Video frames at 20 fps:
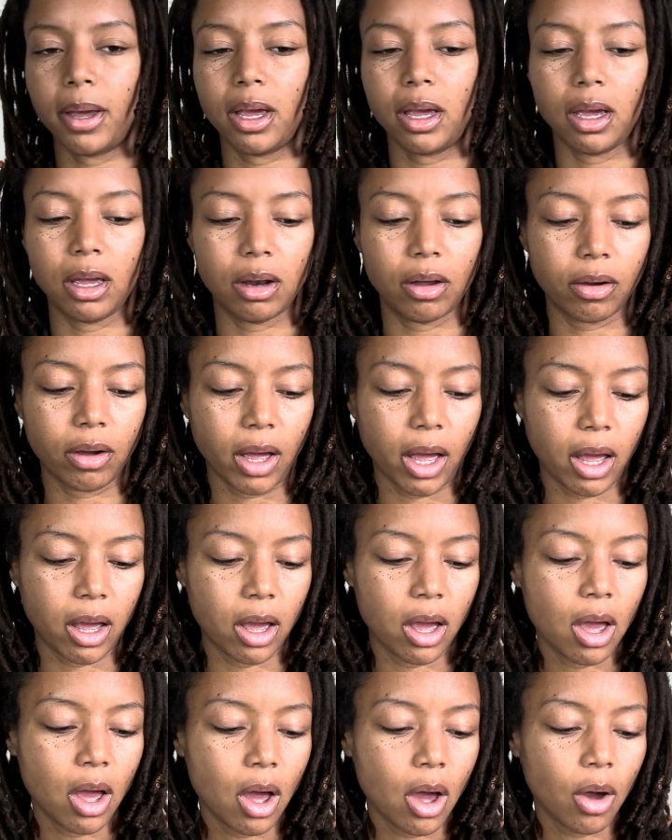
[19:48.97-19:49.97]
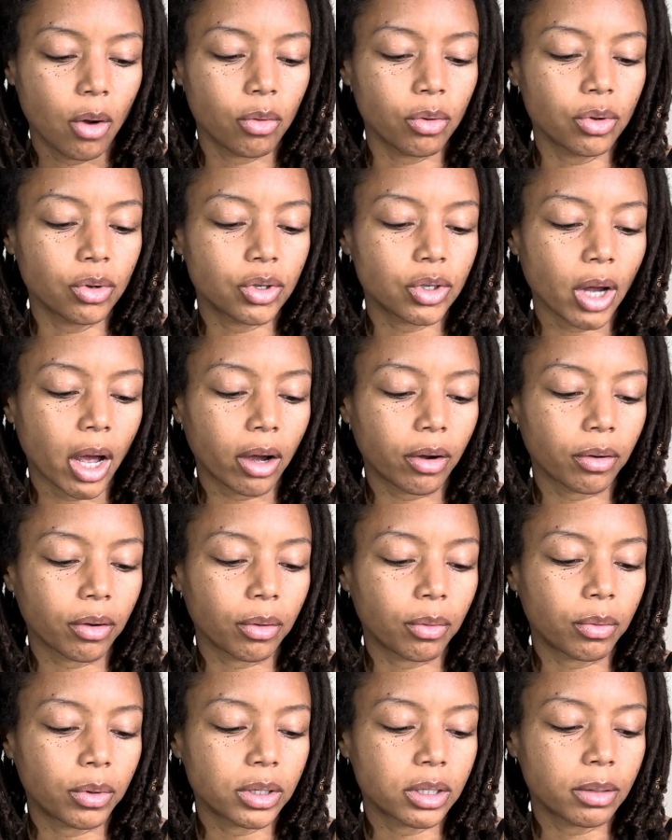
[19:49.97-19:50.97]
in, okay? Root chakra,
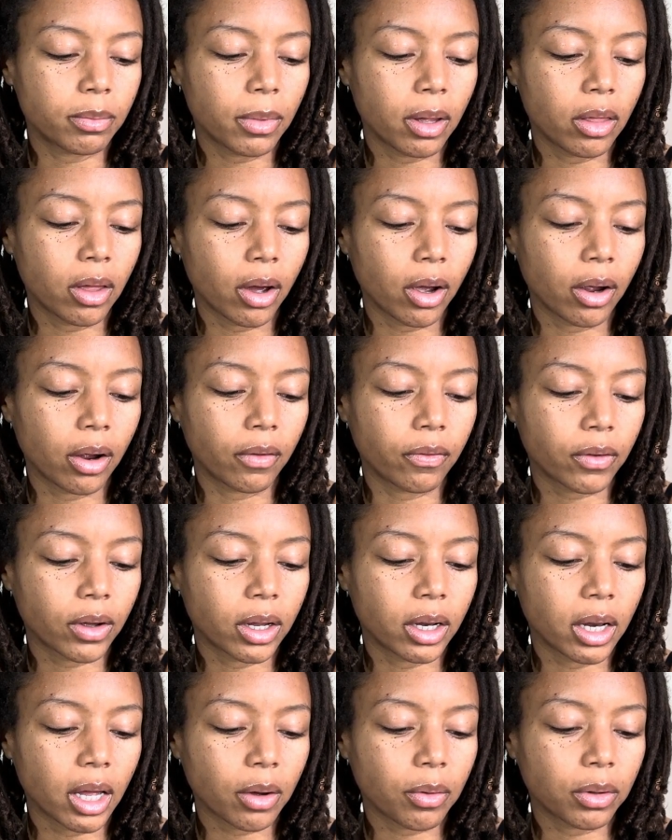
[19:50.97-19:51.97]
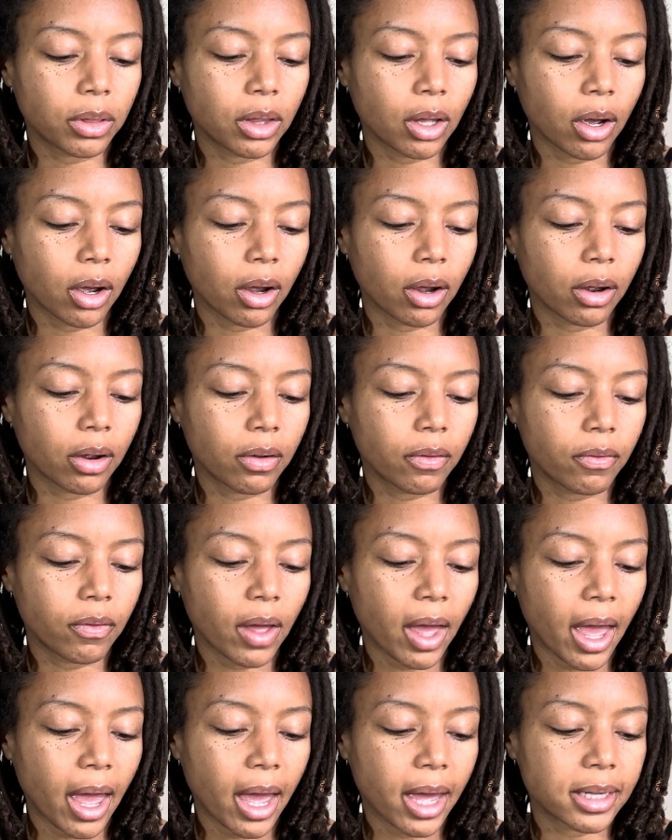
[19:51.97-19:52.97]
wisdom of the earth. Connect with the earth
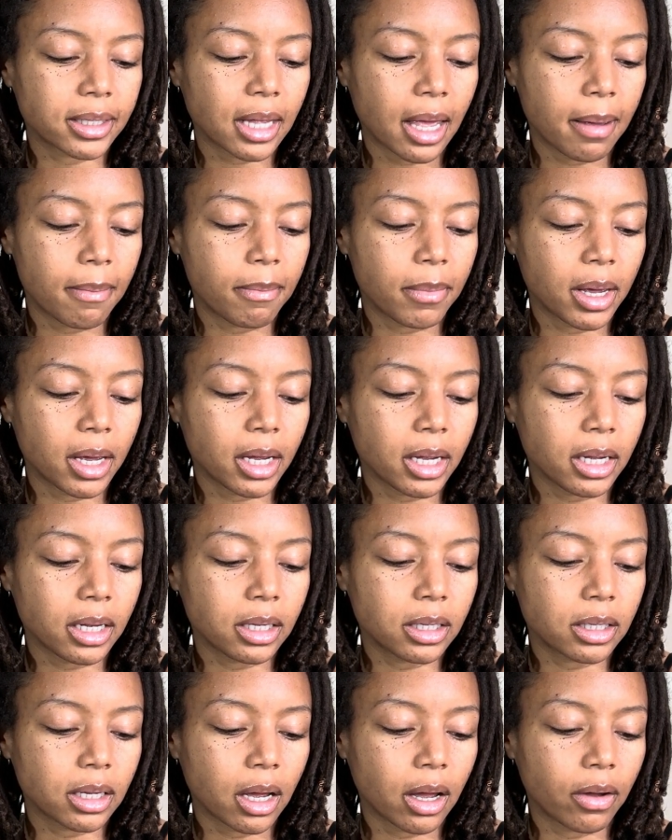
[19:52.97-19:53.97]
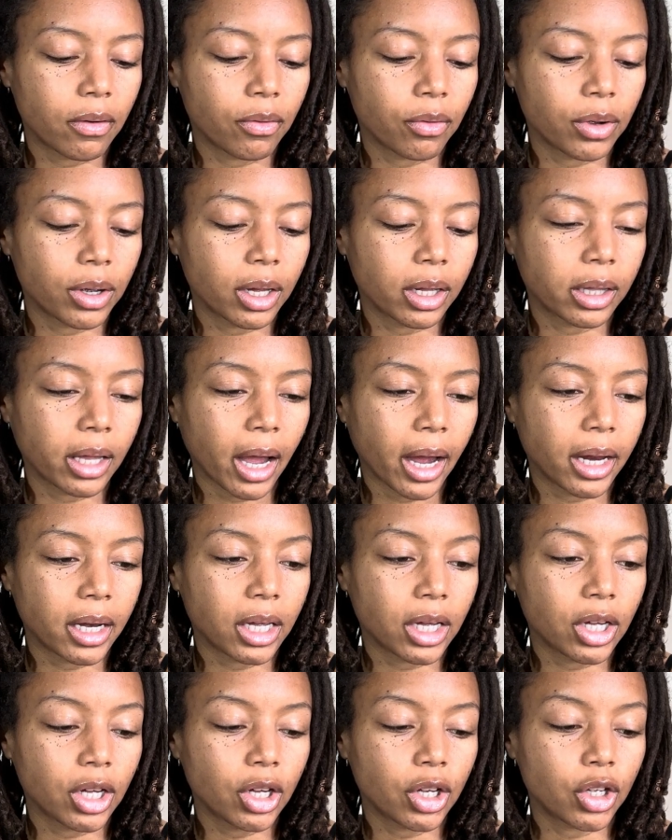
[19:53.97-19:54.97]
as a means of
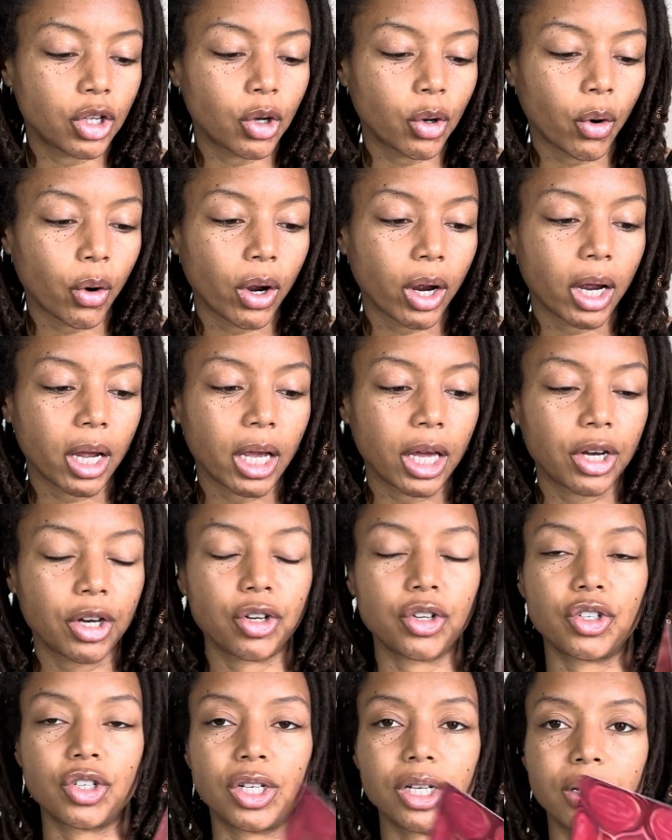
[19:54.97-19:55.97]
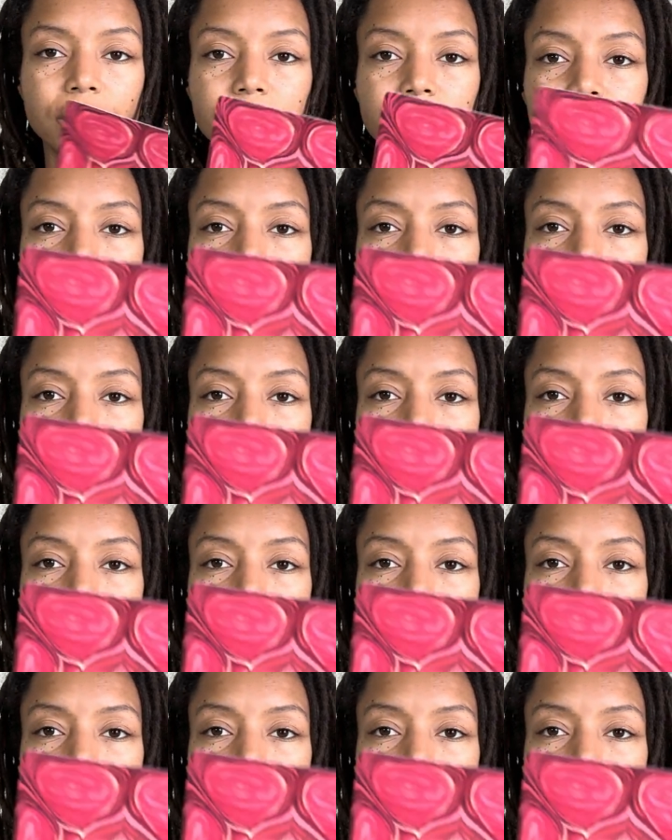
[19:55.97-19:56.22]
realigning your energy.